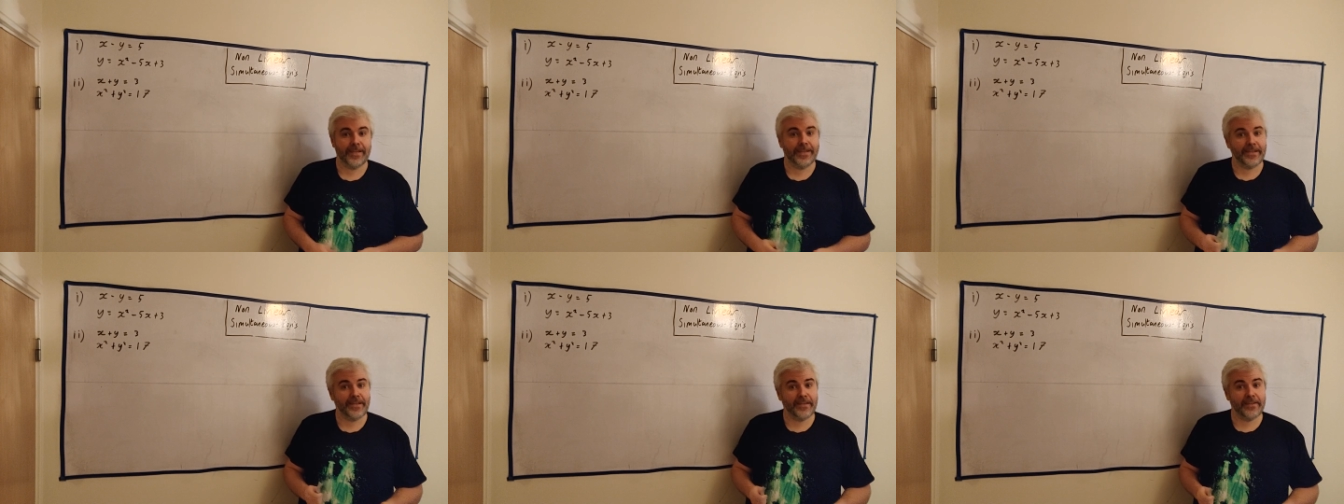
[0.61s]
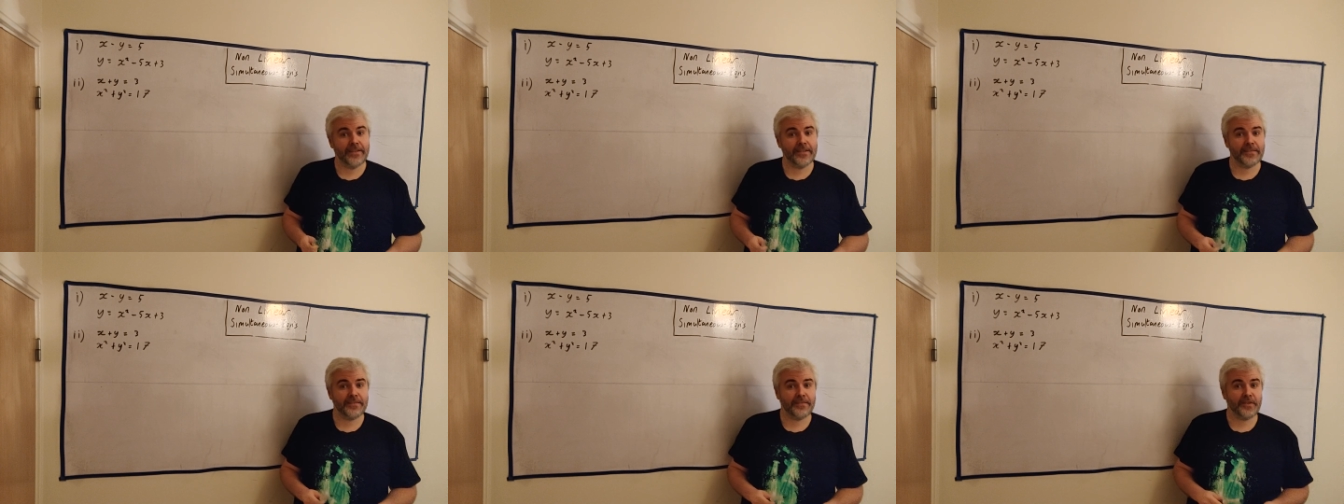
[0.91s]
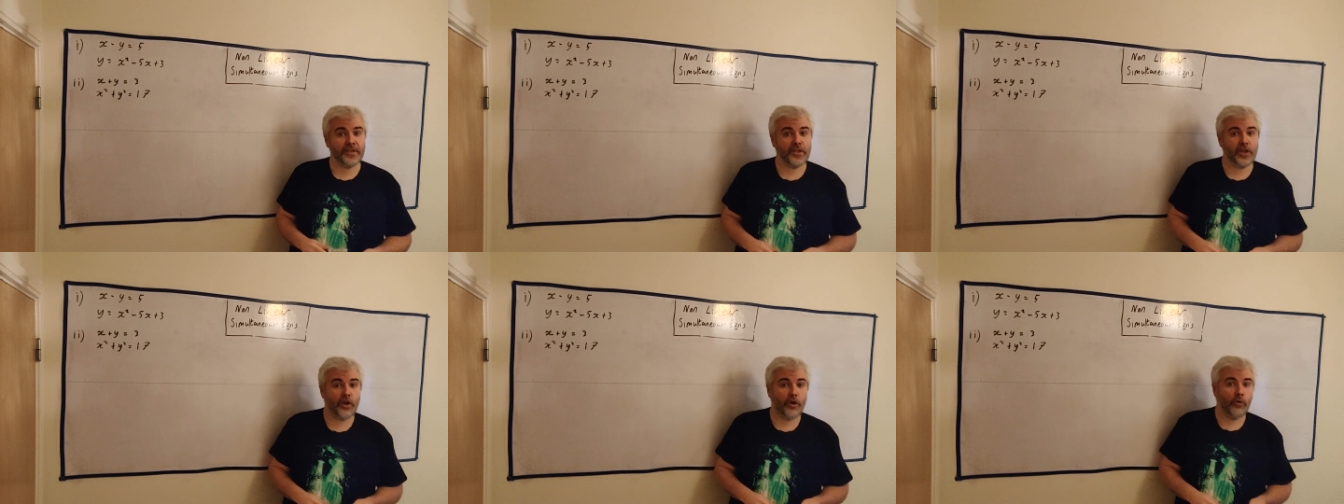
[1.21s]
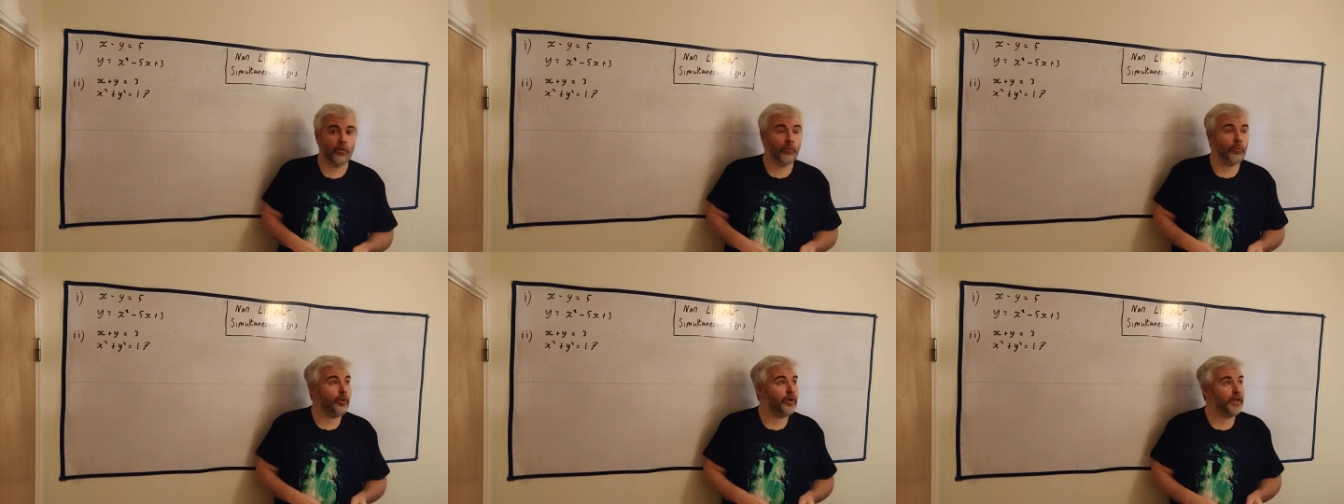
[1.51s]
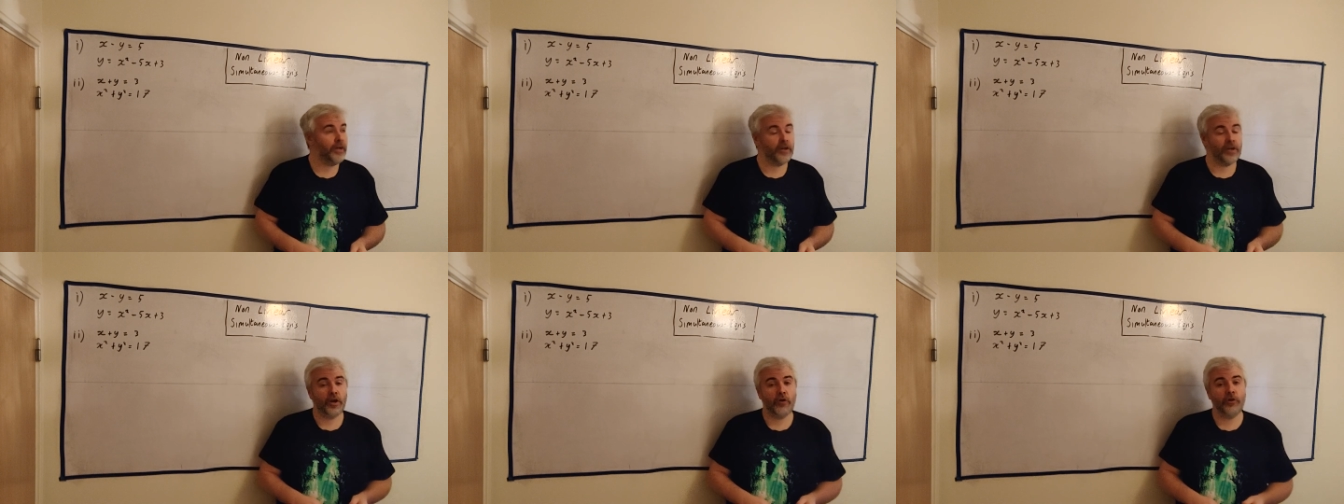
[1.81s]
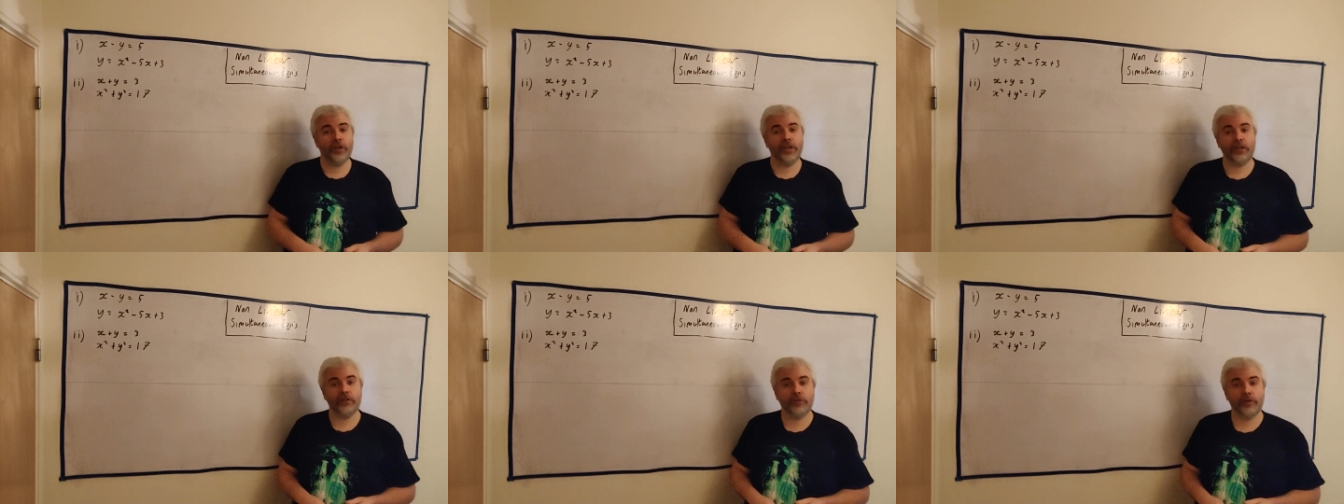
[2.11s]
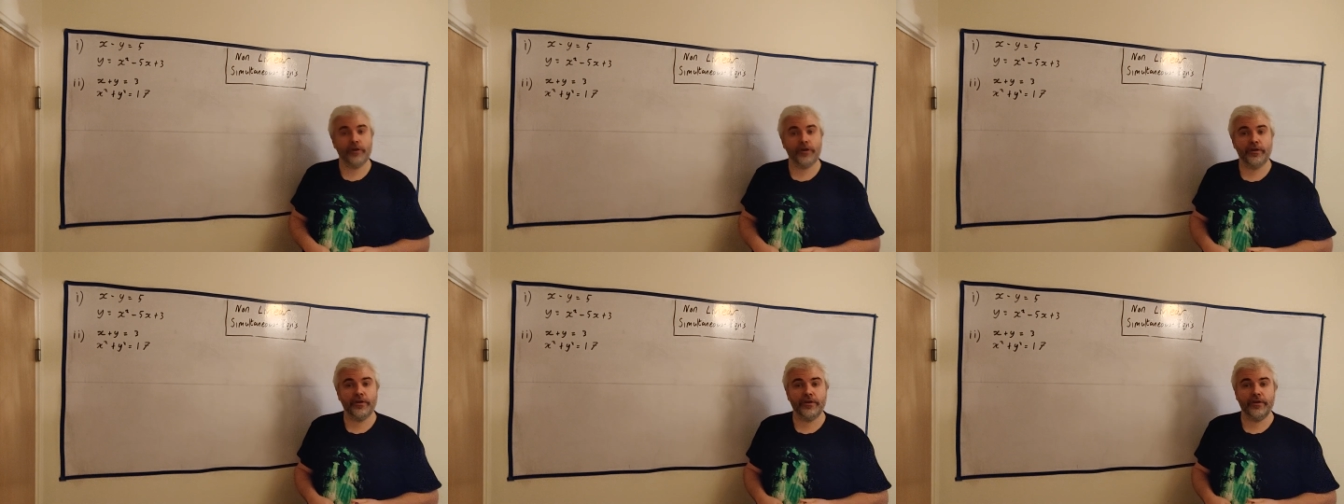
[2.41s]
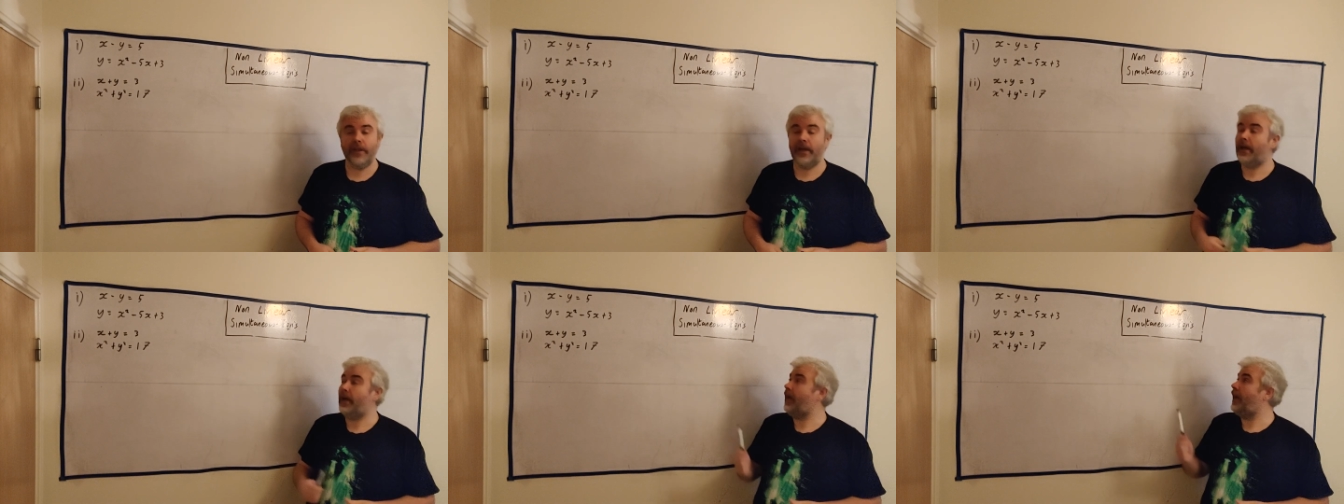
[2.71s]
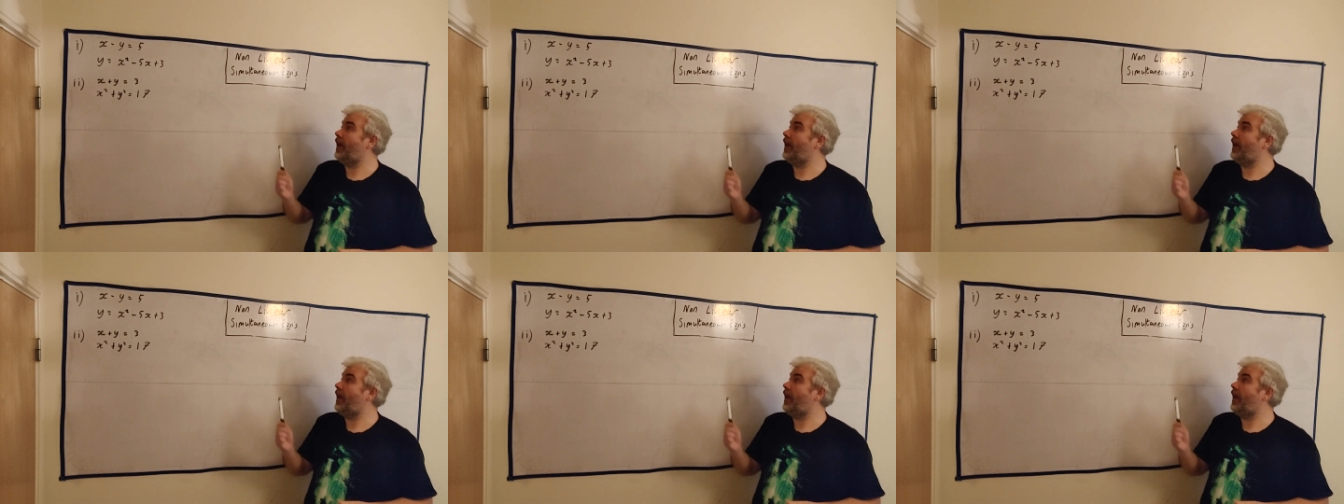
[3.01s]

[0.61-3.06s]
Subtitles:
In this video, we are going to learn